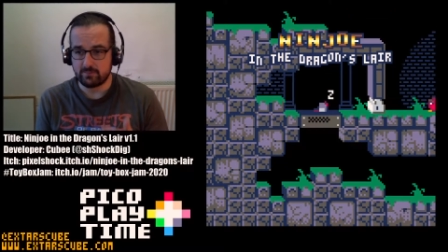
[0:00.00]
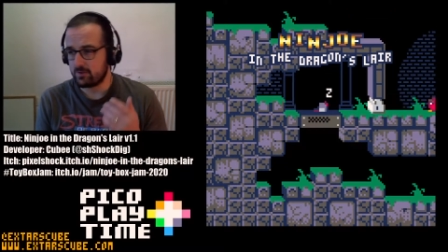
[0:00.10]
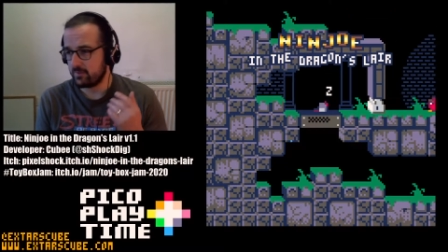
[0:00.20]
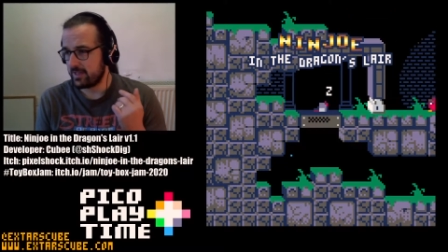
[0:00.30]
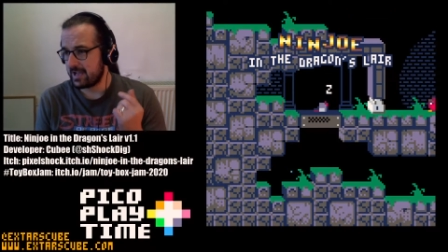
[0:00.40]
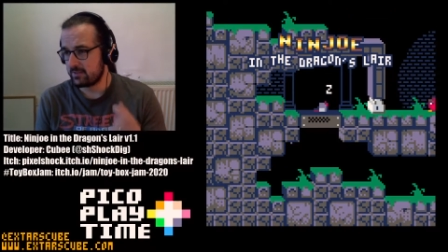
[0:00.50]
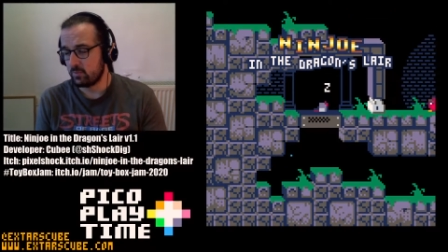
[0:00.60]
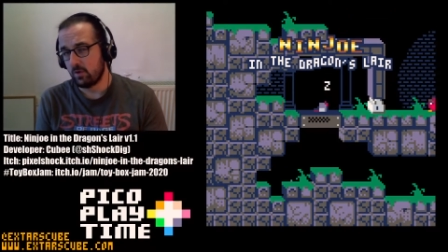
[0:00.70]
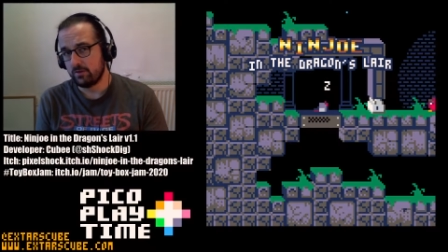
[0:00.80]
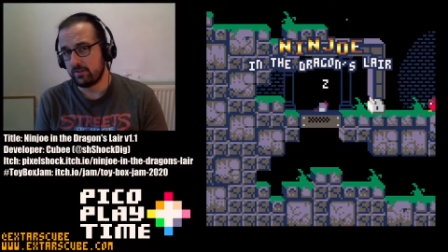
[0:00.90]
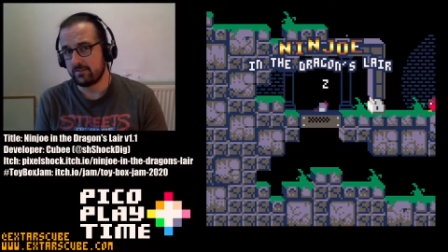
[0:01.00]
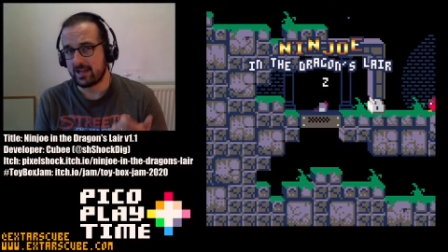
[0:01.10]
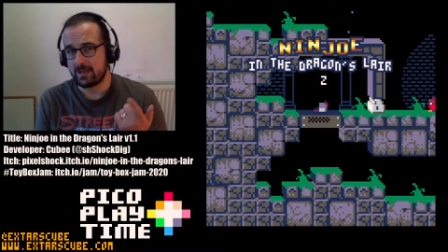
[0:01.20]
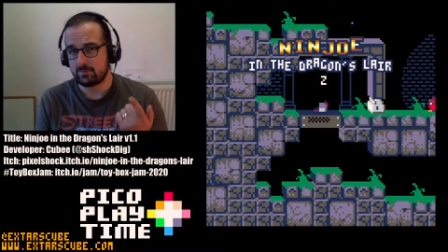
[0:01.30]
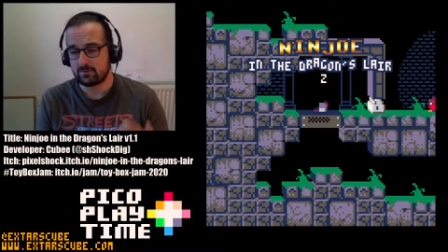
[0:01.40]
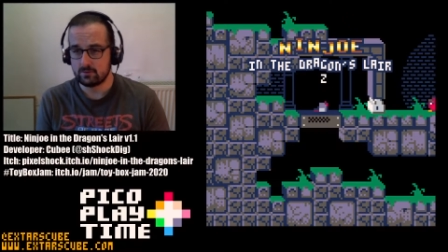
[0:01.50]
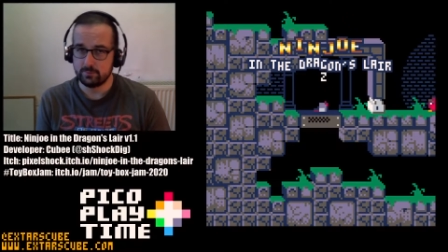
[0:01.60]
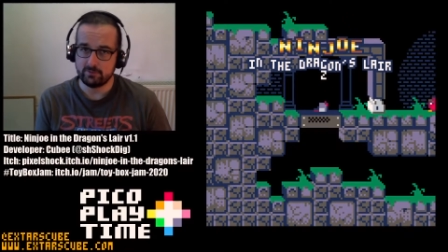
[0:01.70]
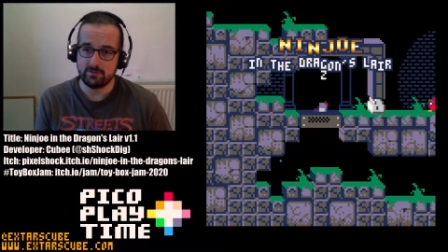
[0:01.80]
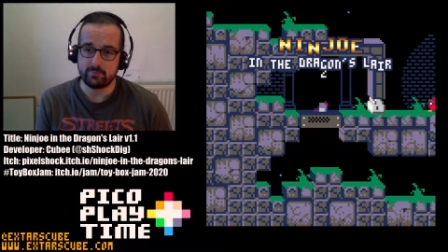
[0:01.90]
So that is one thing that I'm
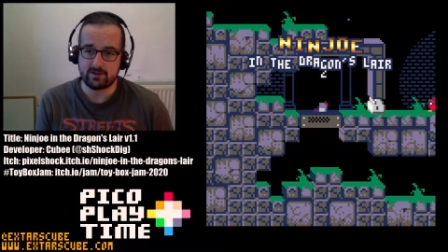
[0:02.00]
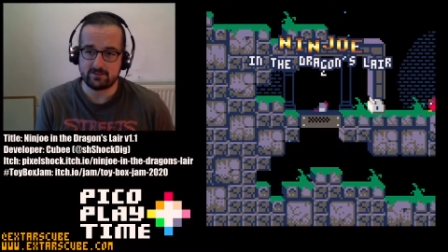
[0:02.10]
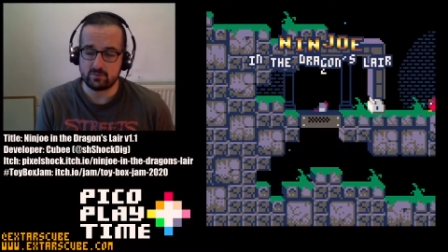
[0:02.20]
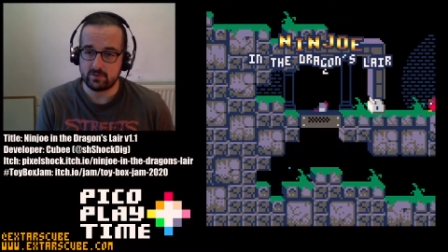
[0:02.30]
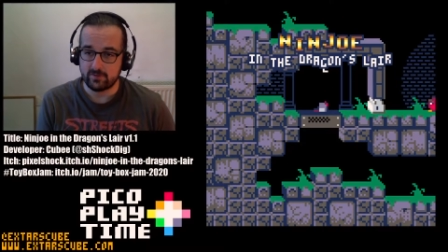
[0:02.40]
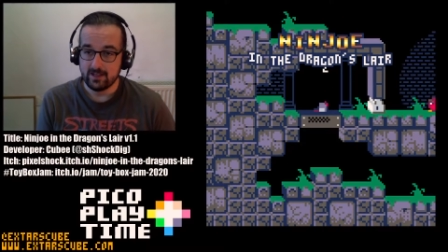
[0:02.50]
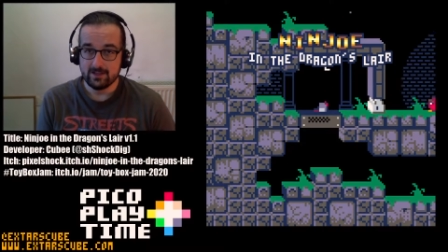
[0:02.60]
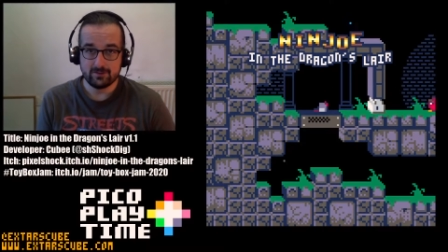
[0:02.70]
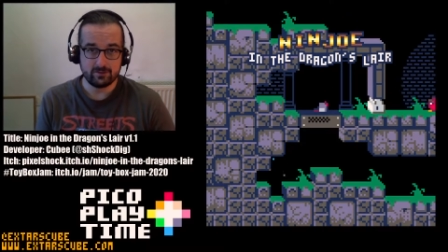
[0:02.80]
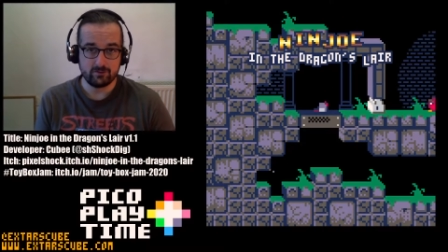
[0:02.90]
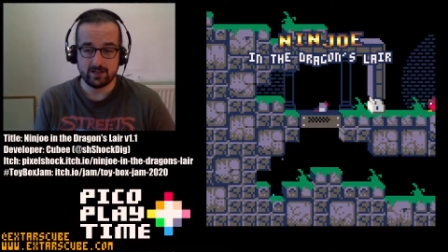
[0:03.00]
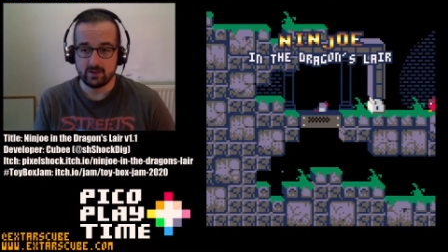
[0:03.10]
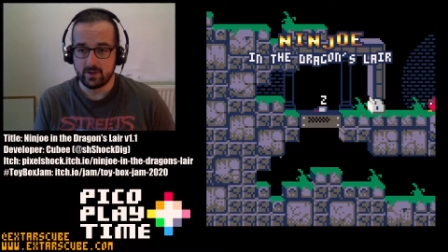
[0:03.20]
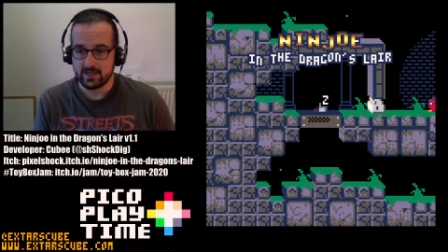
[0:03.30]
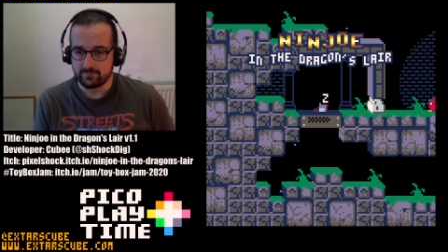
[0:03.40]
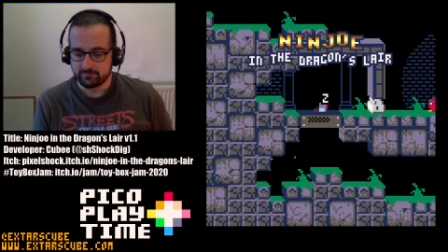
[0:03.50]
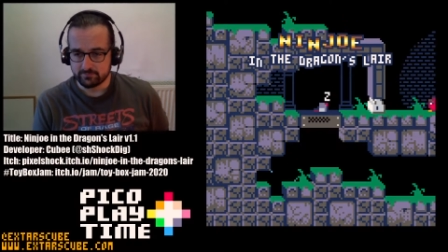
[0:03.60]
super impressed with straight away.